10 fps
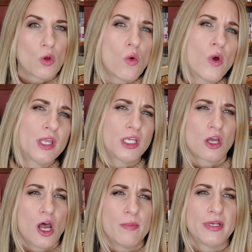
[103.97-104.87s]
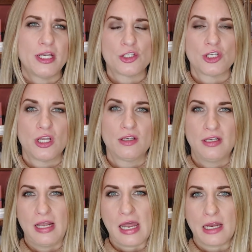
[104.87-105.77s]
oily combination
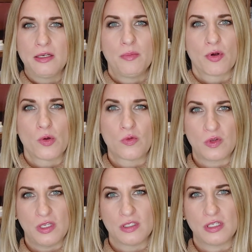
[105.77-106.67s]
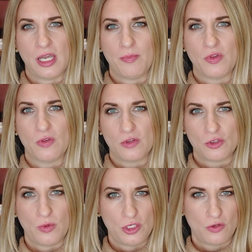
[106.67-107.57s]
and acne prone skin types and
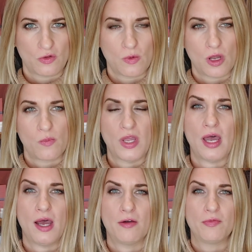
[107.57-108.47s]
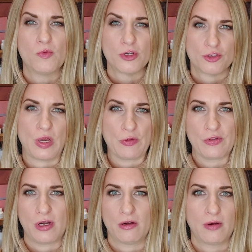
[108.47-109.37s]
situations going on. We have moisturizers
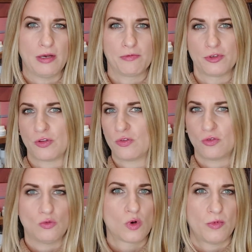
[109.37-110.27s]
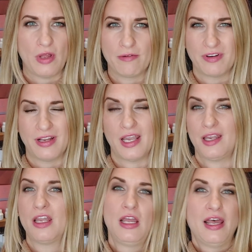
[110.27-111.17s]
that are great for just normal
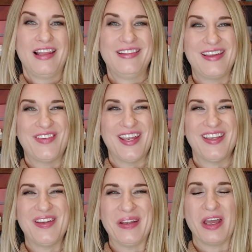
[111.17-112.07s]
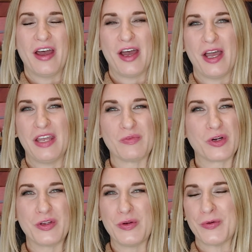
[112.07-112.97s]
everyday living
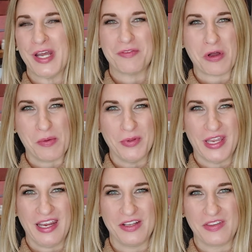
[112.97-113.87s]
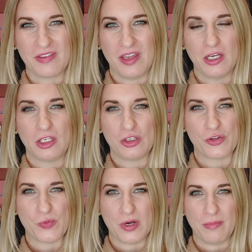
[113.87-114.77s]
where you don't have complicated skin and you
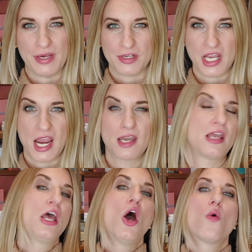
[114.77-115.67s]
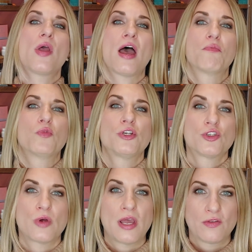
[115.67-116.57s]
just want to maintain. We have
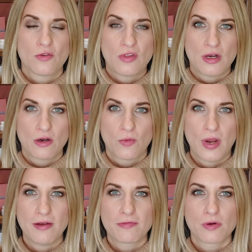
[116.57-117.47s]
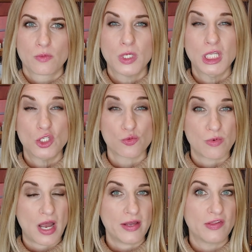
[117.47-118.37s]
moisturizers that are great for really
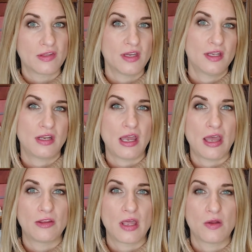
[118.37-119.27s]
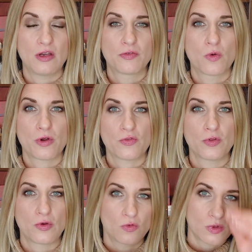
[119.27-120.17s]
dry skin, and then of course for
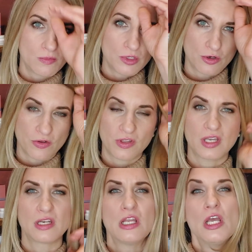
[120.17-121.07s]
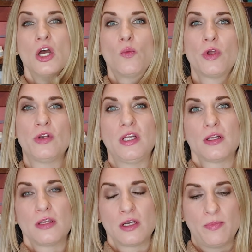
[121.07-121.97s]
those with mature skin where you need a
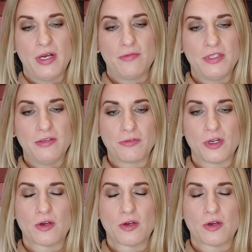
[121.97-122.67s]
little bit of a different